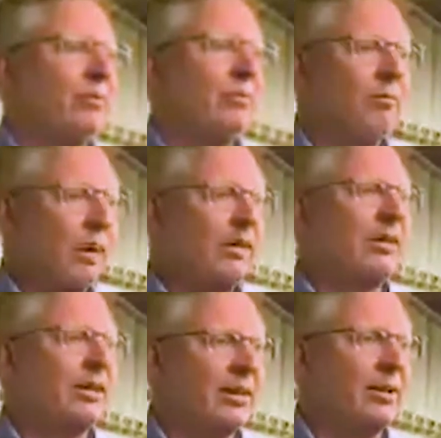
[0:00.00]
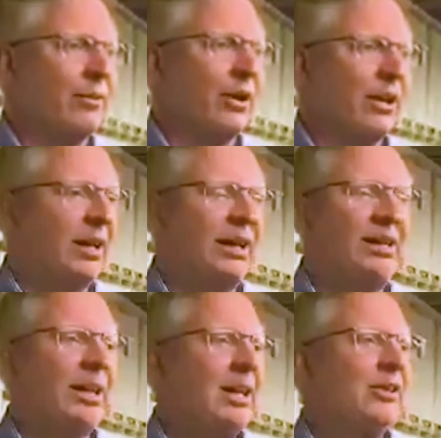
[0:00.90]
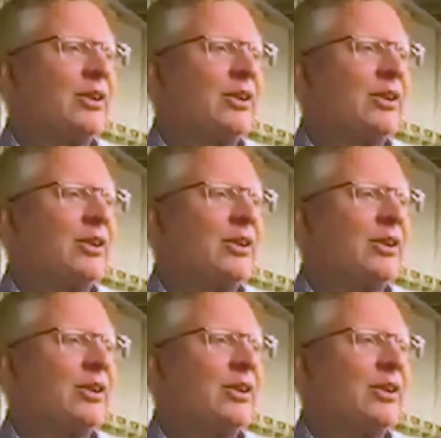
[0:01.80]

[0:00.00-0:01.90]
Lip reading: to make this discovery. And